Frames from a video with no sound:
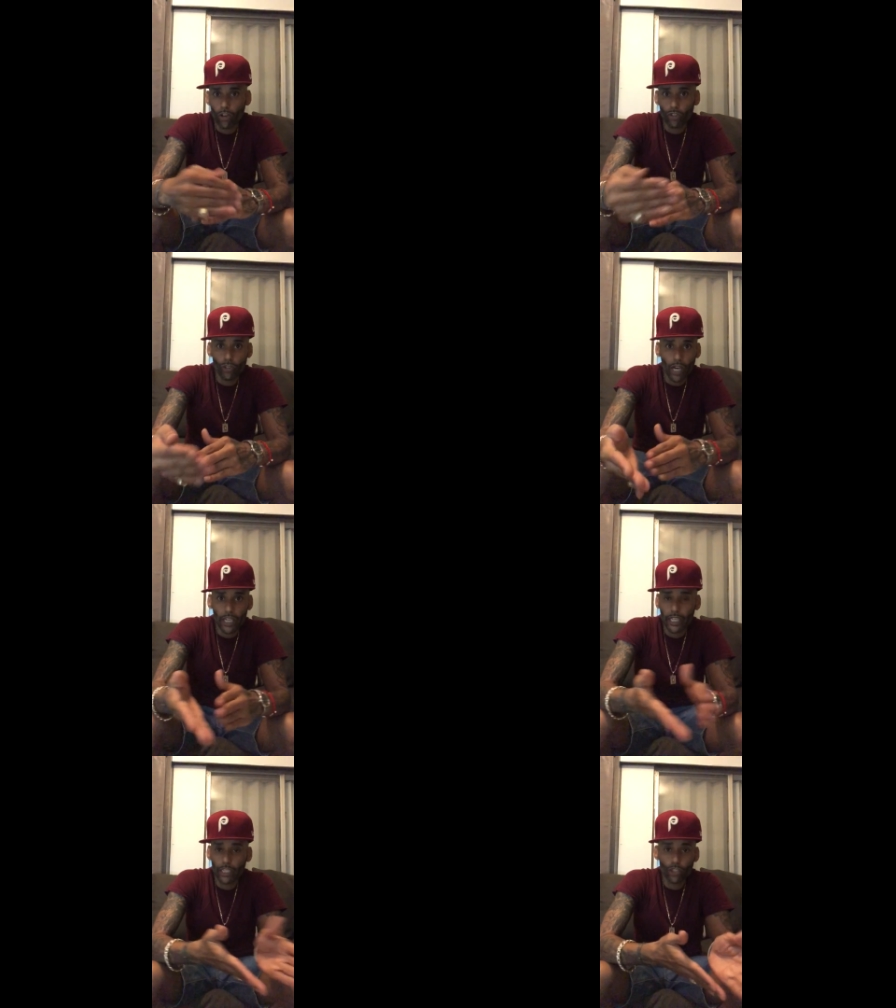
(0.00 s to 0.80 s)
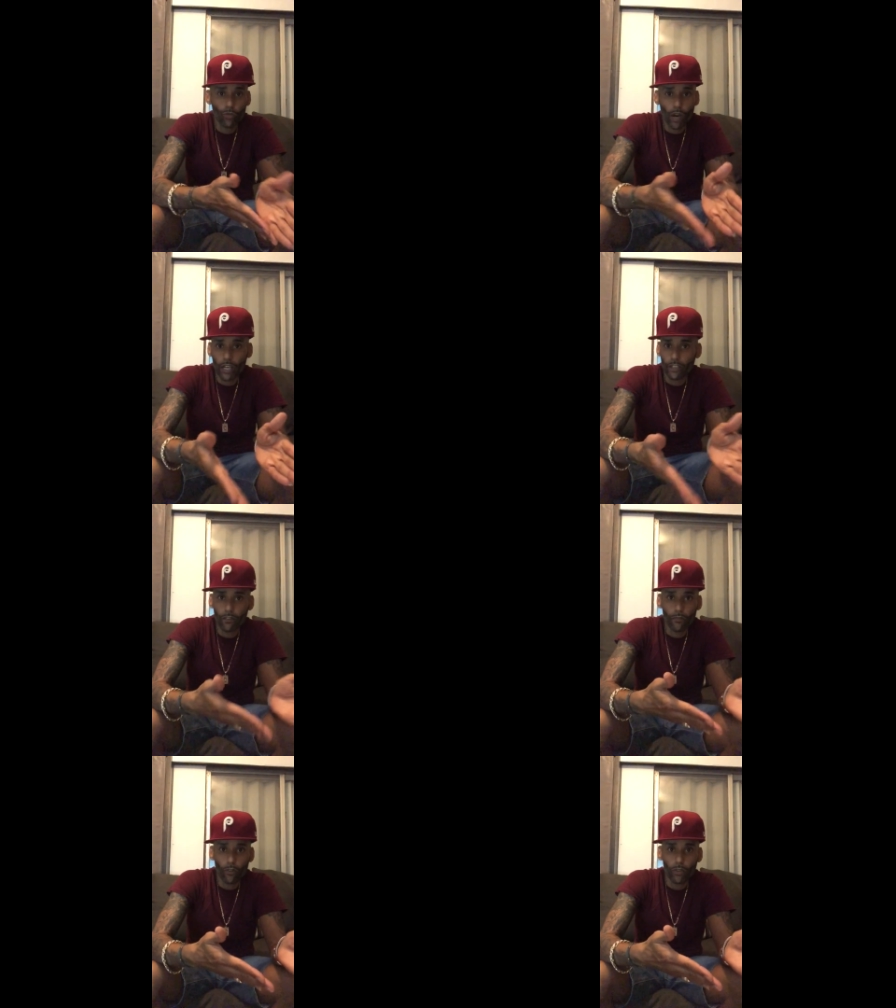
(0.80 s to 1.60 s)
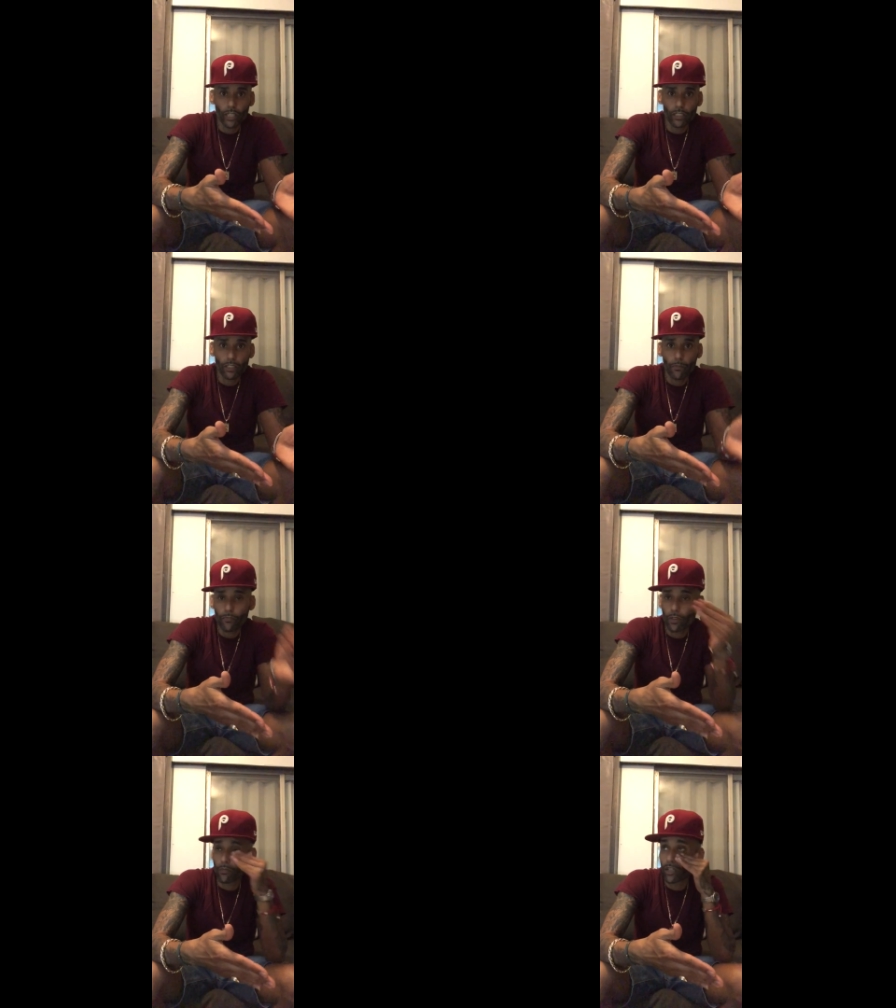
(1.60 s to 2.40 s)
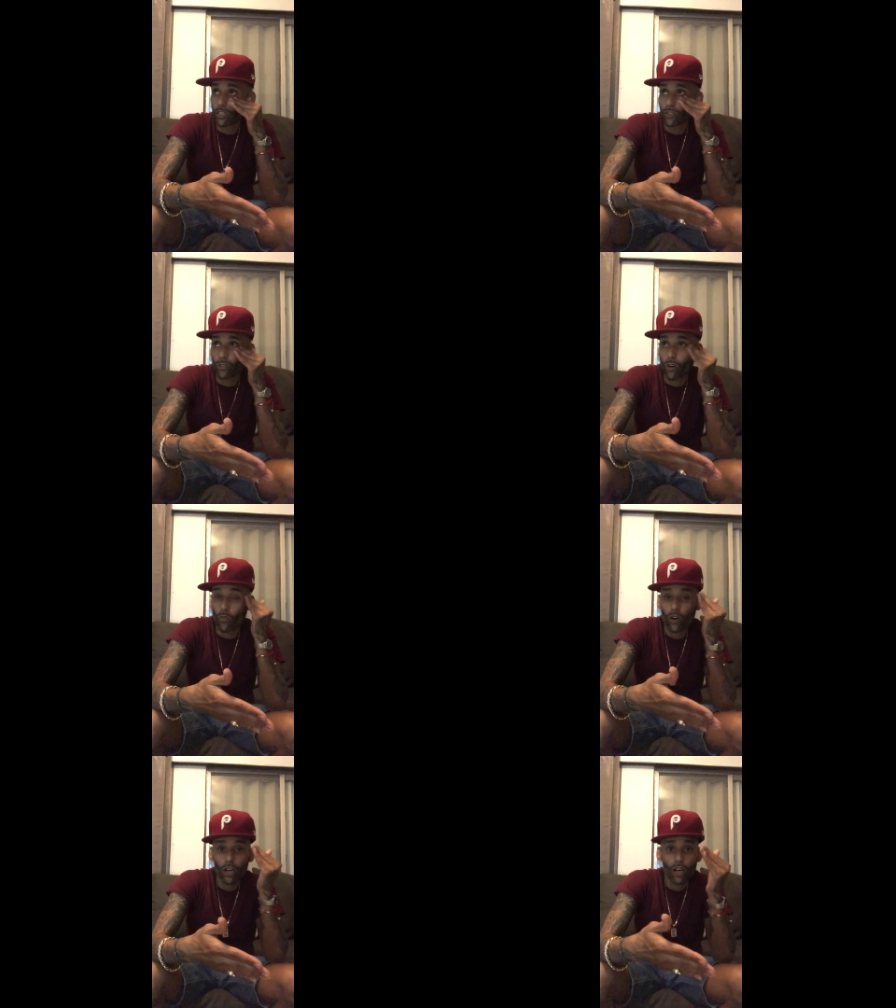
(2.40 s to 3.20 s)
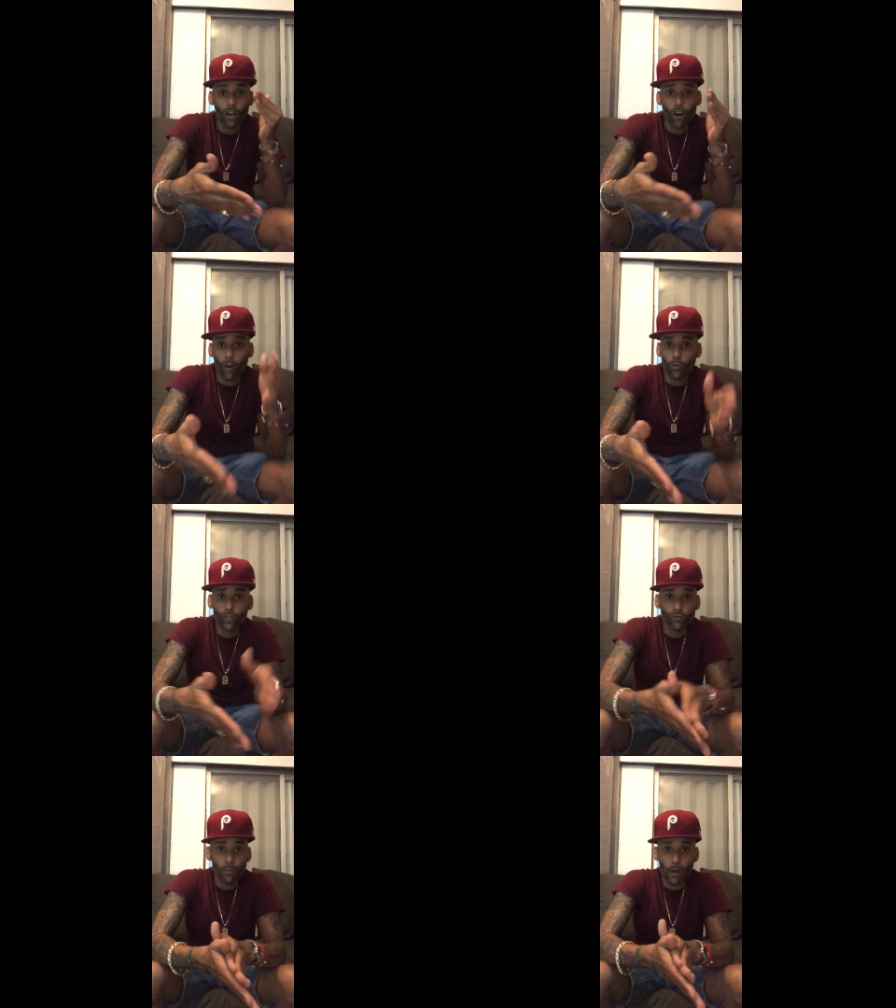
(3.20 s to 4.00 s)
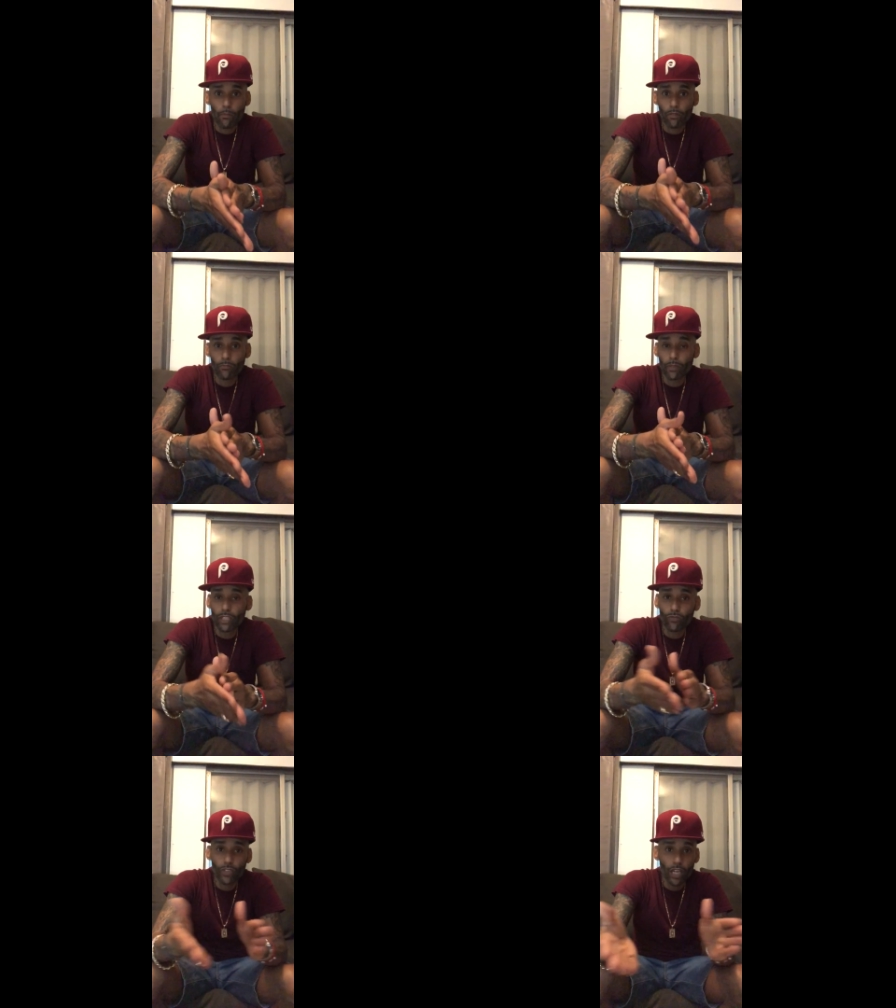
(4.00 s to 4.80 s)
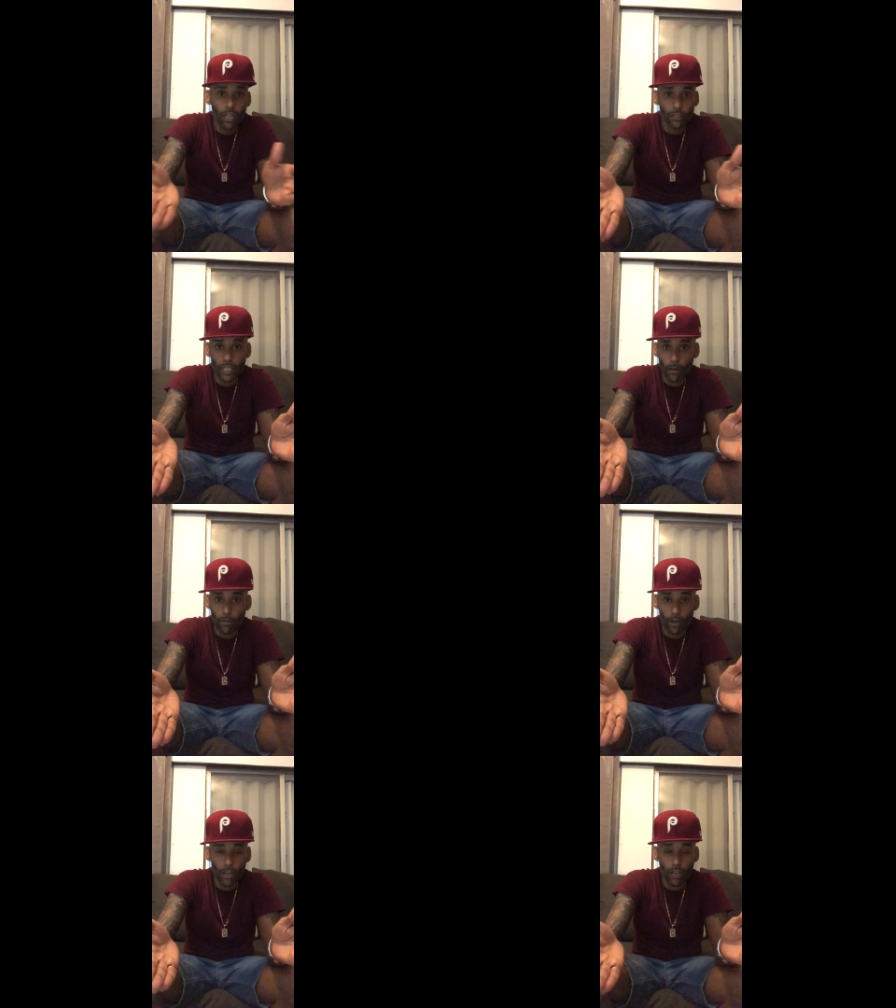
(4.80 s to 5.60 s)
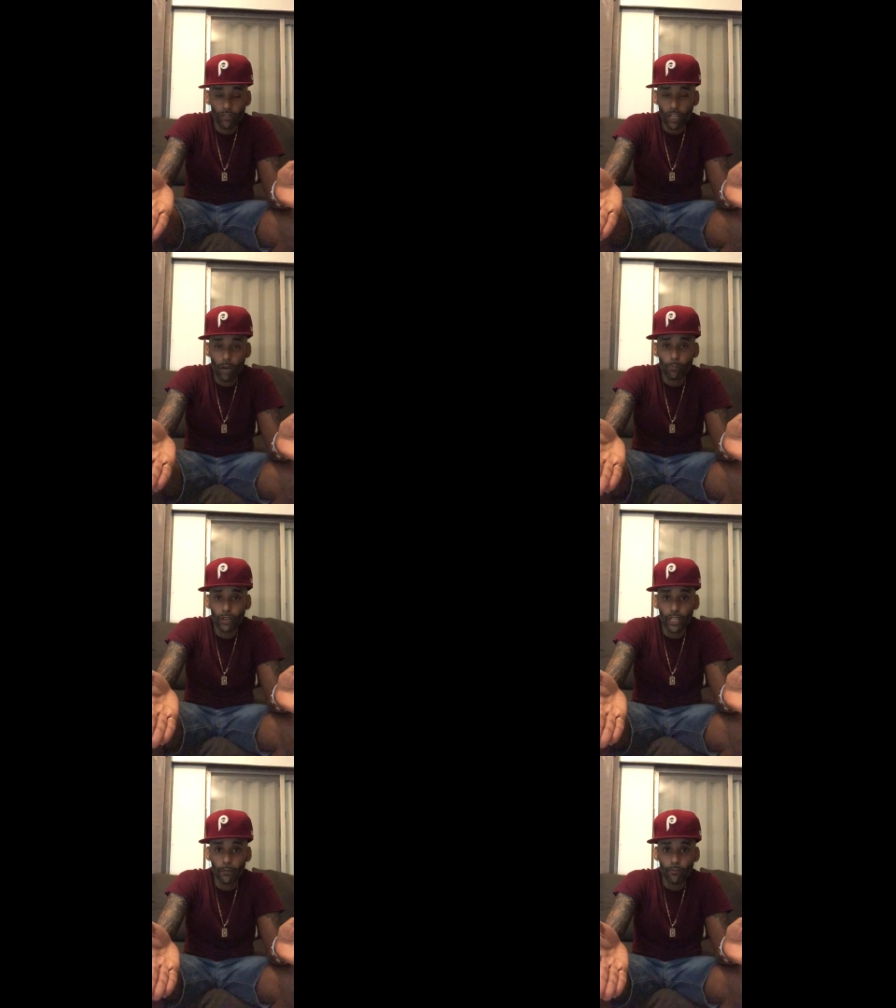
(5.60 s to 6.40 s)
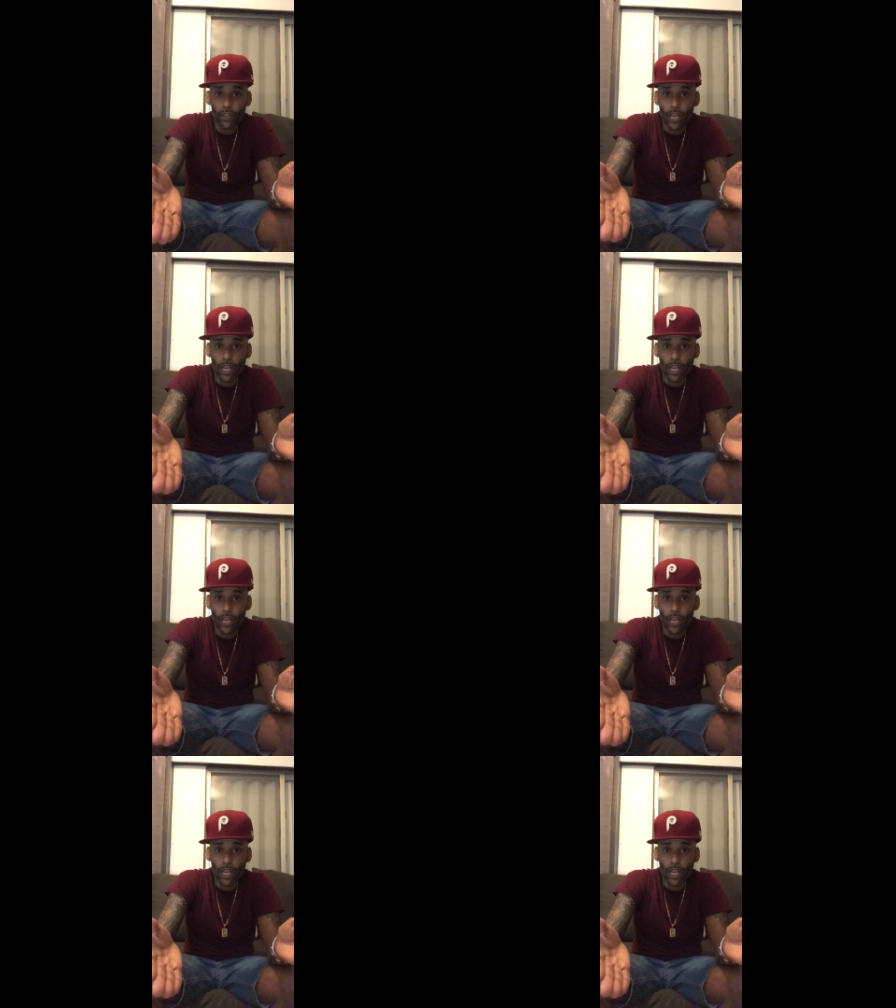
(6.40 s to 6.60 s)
or try to get you out of your focus. Because you know what? Always remember, misery loves company.